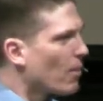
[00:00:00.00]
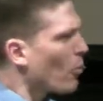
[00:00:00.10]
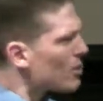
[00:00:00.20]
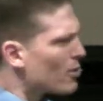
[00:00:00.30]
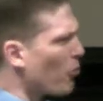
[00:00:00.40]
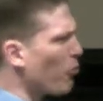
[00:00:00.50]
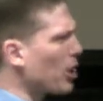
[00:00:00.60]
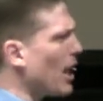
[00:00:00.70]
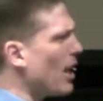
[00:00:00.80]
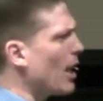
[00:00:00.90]
What's the for
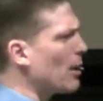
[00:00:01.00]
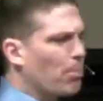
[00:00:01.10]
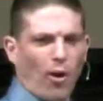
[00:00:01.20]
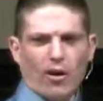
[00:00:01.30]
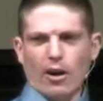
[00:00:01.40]
Gideon part